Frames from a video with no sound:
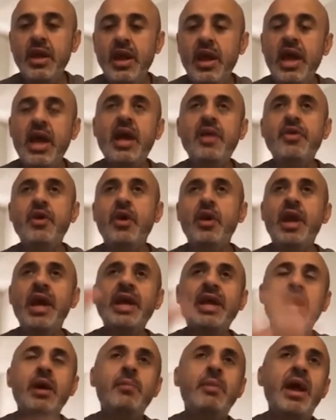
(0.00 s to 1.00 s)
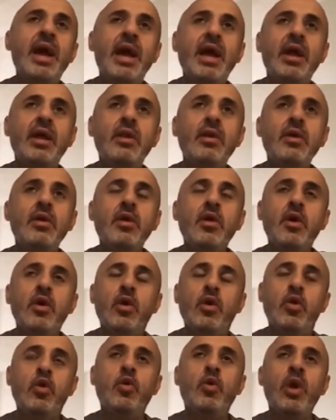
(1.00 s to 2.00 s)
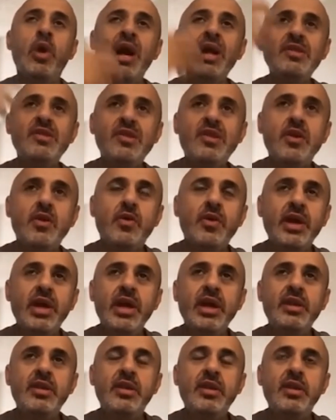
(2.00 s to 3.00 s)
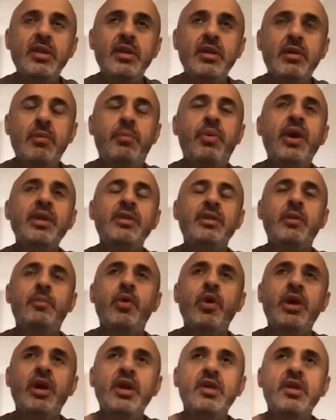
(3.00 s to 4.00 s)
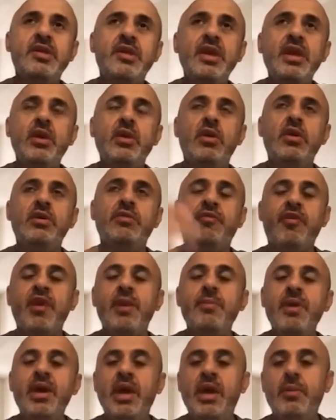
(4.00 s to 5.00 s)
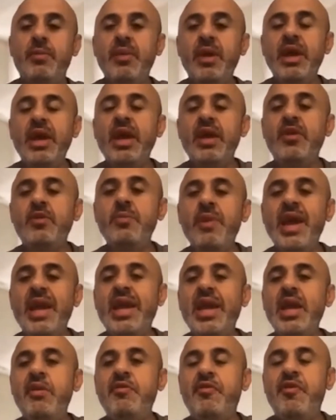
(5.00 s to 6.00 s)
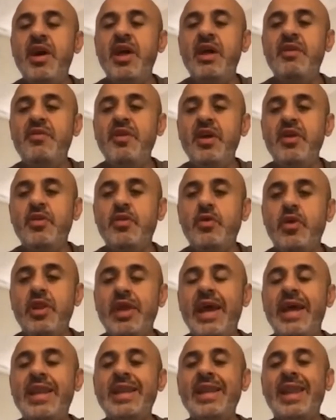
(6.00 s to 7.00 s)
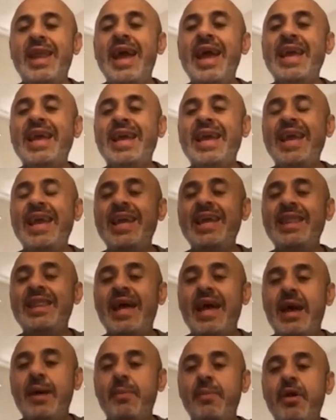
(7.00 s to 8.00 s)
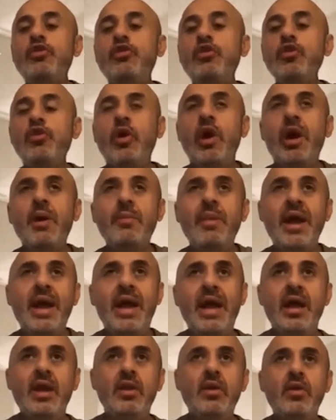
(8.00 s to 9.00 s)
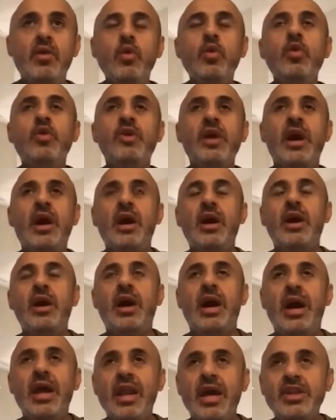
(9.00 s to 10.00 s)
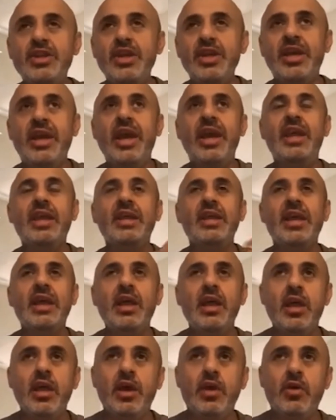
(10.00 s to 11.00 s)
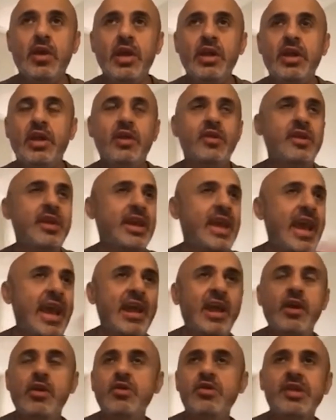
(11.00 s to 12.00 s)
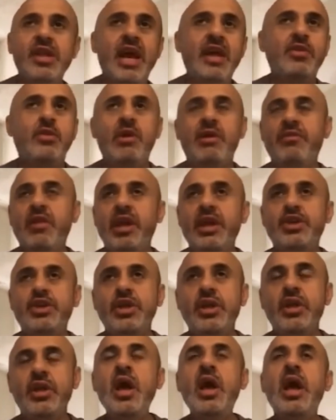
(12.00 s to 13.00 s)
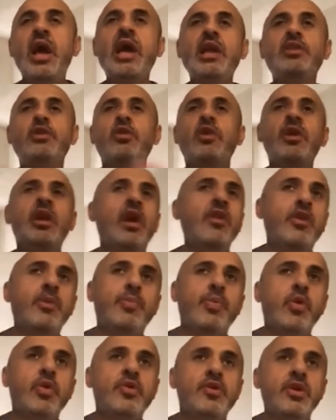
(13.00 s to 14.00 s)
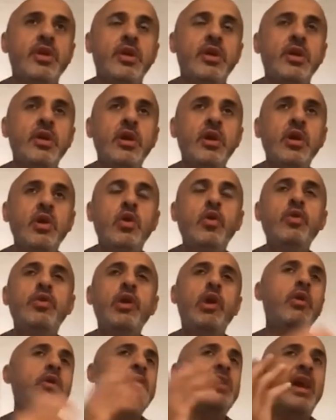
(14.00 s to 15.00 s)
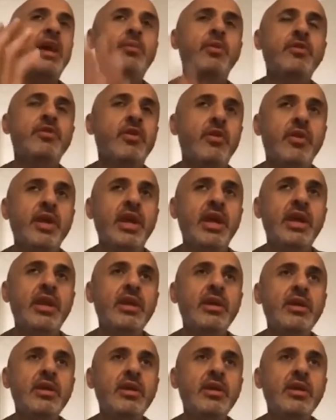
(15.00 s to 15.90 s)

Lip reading: and they're like a man who wants to read, but the book is sealed from him. He's making fun of Israel and likening them to a man who's uneducated, illiterate, because he can't understand the revelation, and to another person who, those able to read,